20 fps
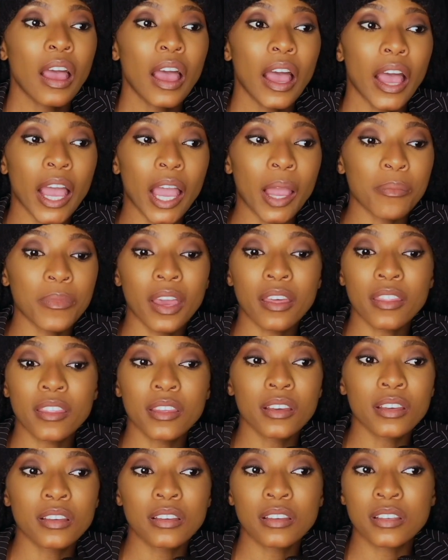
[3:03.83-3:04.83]
The
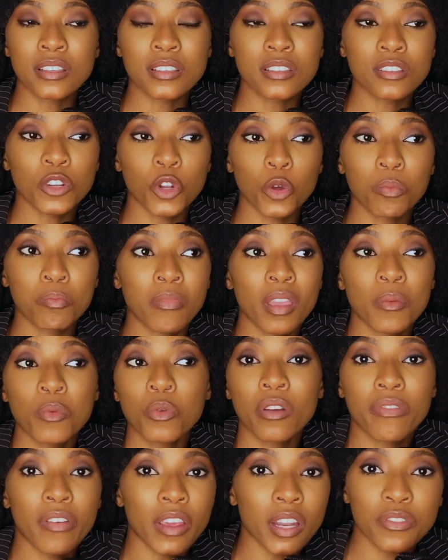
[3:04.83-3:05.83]
other is, maybe we're
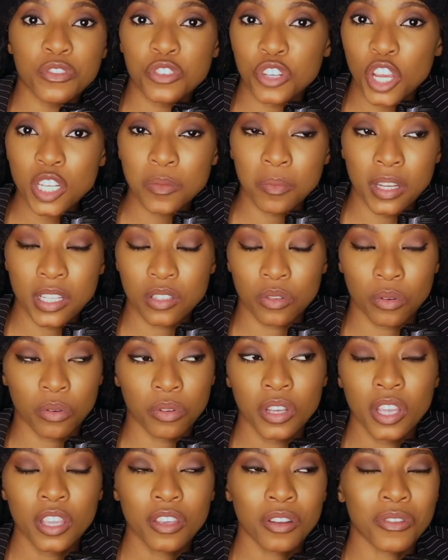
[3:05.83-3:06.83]
afraid of judgment, or,
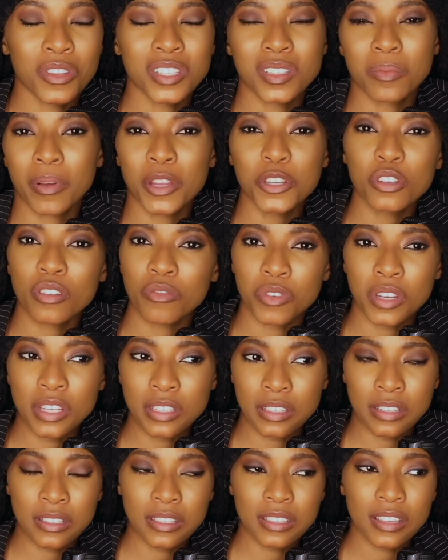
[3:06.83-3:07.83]
there's a bunch of
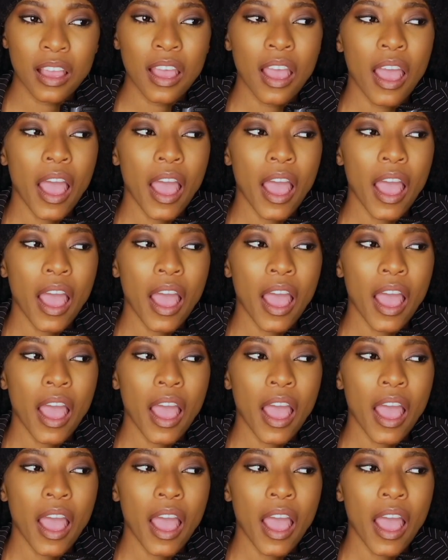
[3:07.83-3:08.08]
reasons.